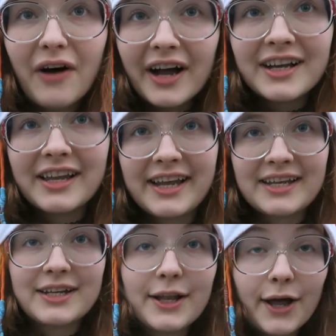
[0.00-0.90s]
finally
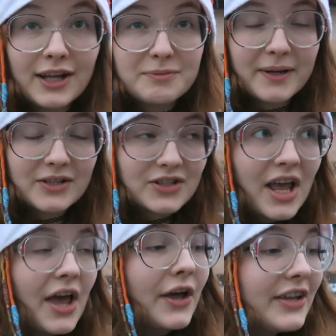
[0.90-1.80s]
and at last because
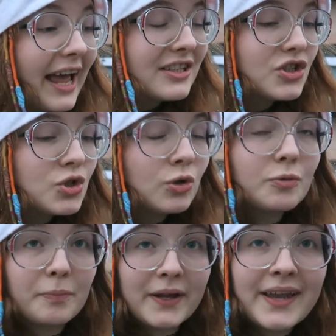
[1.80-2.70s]
it has
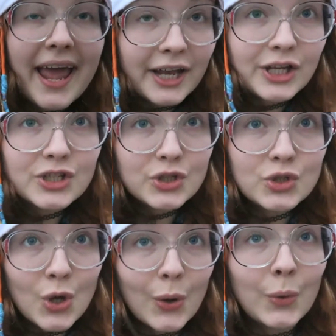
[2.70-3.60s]
not been any
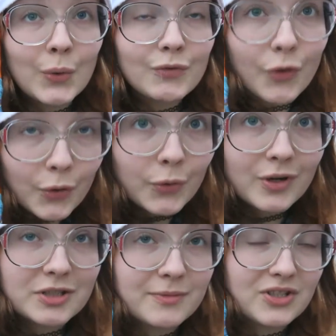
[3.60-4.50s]
snow for
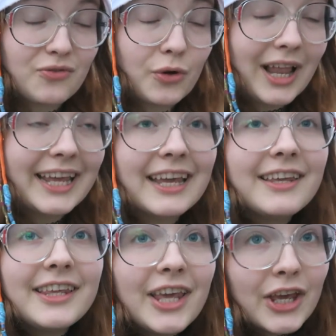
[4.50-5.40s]
Christmas for like
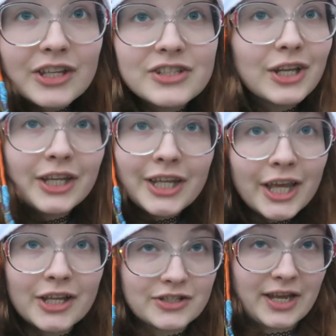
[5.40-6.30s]
years and
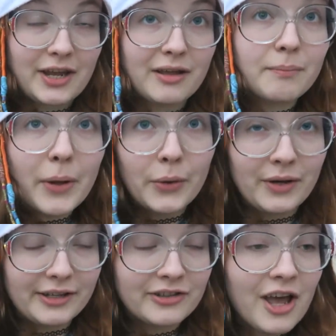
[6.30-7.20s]
years here at
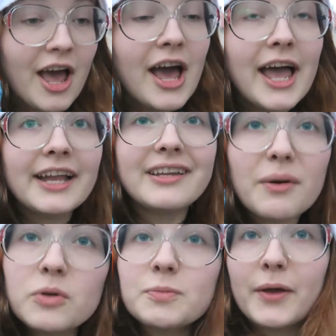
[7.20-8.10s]
Poland. And
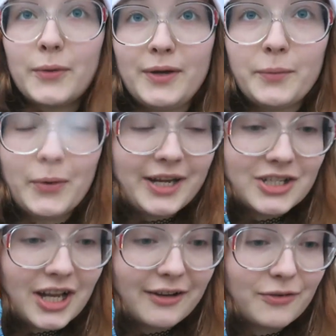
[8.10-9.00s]
that was my only
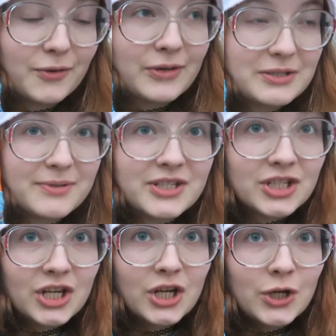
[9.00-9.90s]
wish, like for
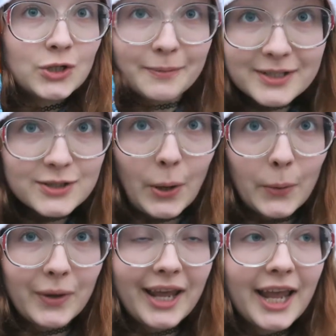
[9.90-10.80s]
Christmas to be
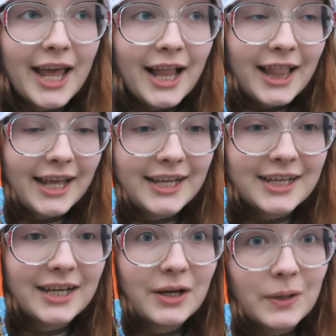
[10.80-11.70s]
snowy. Like
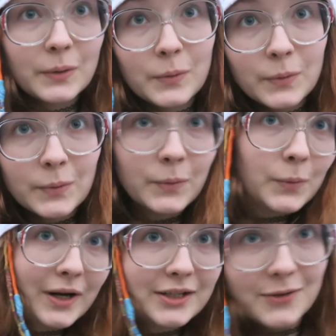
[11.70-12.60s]

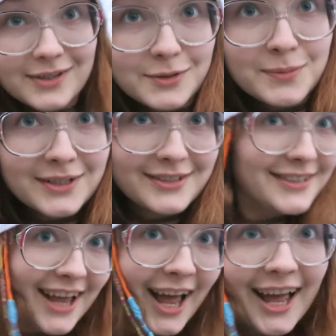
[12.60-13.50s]
white
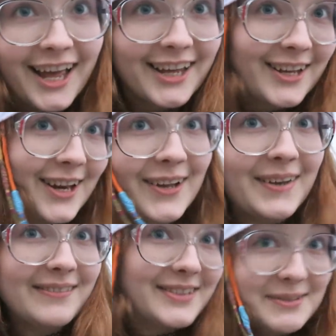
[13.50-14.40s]
Christmas you know
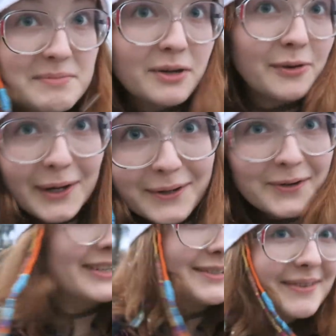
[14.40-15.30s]
I'm dreaming of white
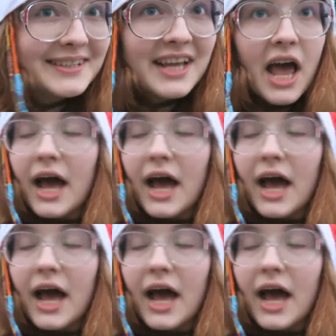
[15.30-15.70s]
Christmas